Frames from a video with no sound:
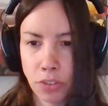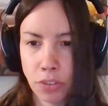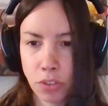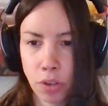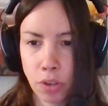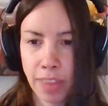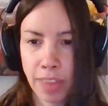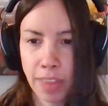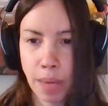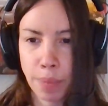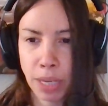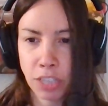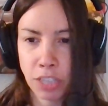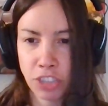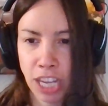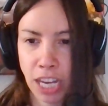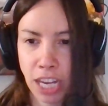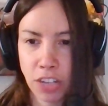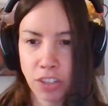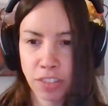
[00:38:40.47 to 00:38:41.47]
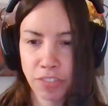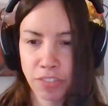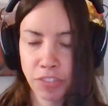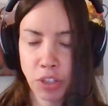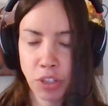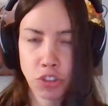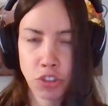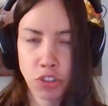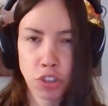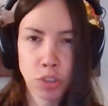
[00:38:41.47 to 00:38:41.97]
So that might change in the
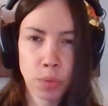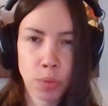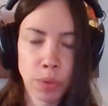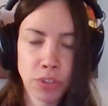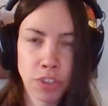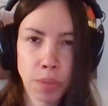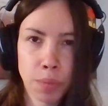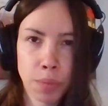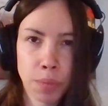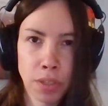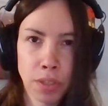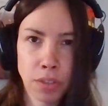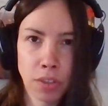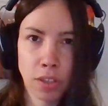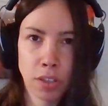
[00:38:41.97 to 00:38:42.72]
future with some of